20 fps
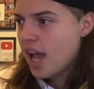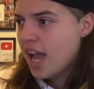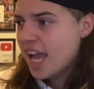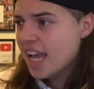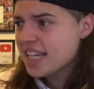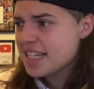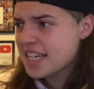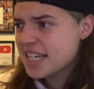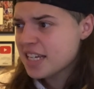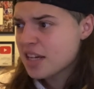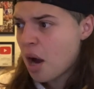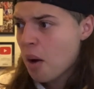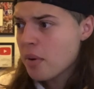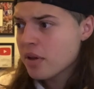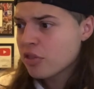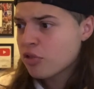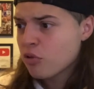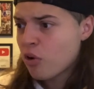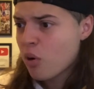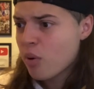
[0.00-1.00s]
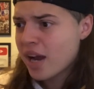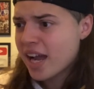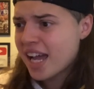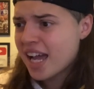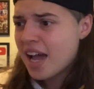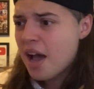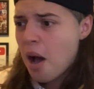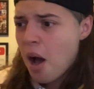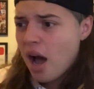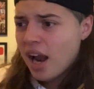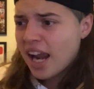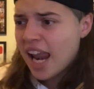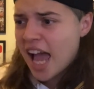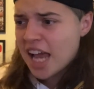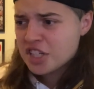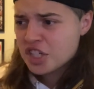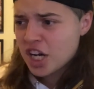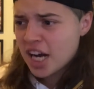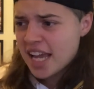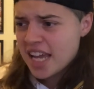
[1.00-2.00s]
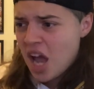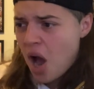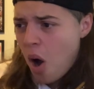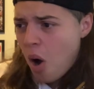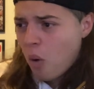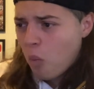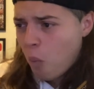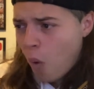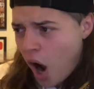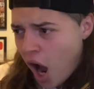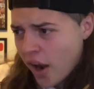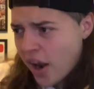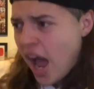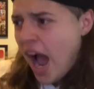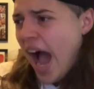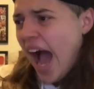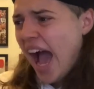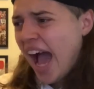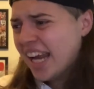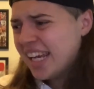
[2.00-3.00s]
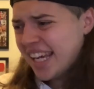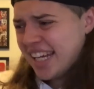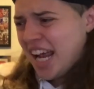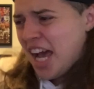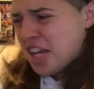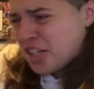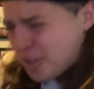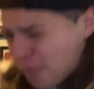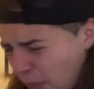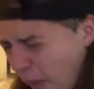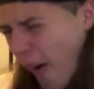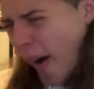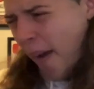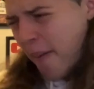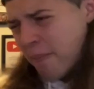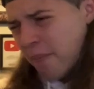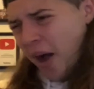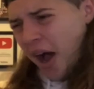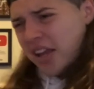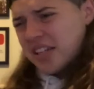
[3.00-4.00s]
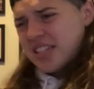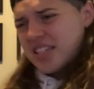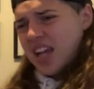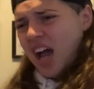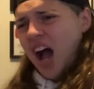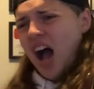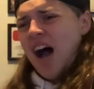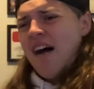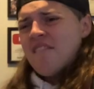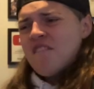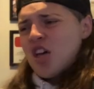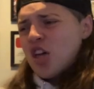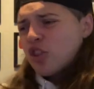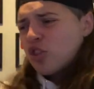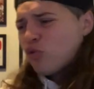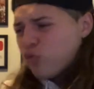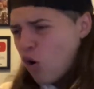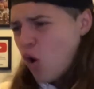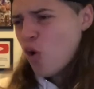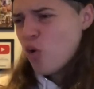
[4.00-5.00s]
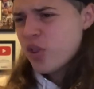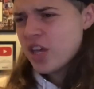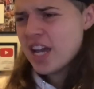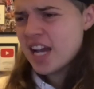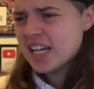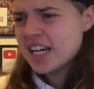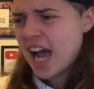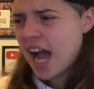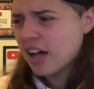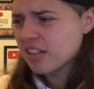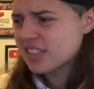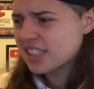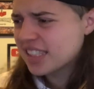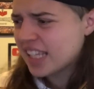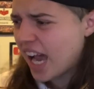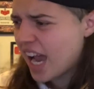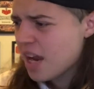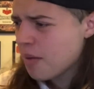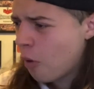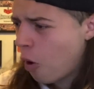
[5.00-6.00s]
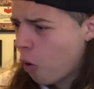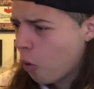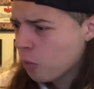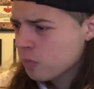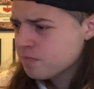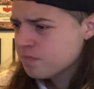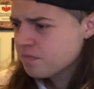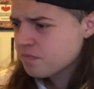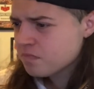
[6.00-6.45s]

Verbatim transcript: Is he going through it? Lashley, one-handed spinebuster through the announce table.